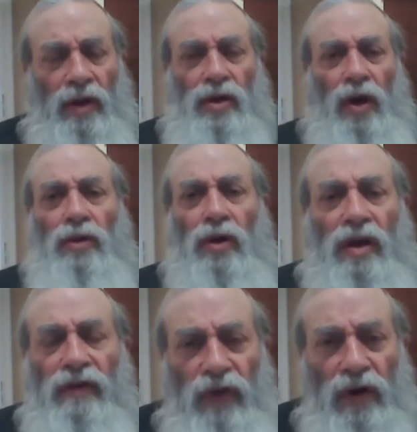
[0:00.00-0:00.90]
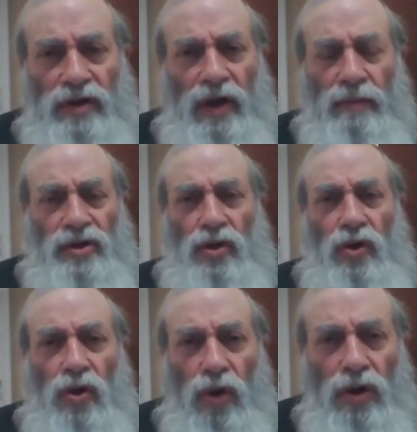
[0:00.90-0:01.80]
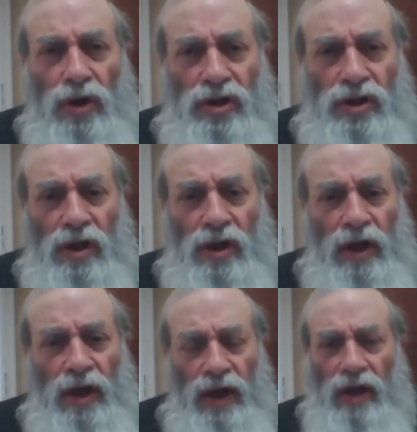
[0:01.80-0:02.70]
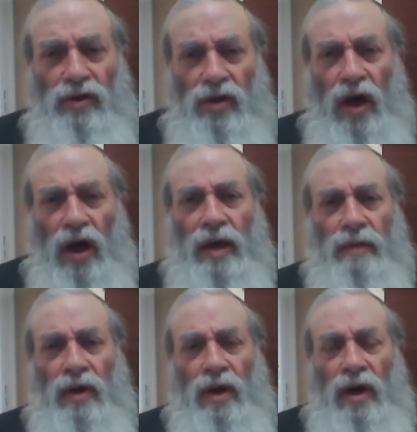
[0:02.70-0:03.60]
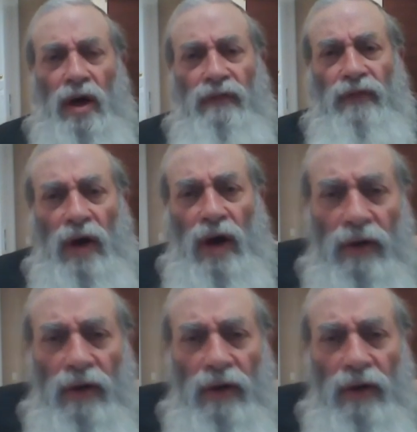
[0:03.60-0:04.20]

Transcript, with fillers: no looking for some zechus in a time of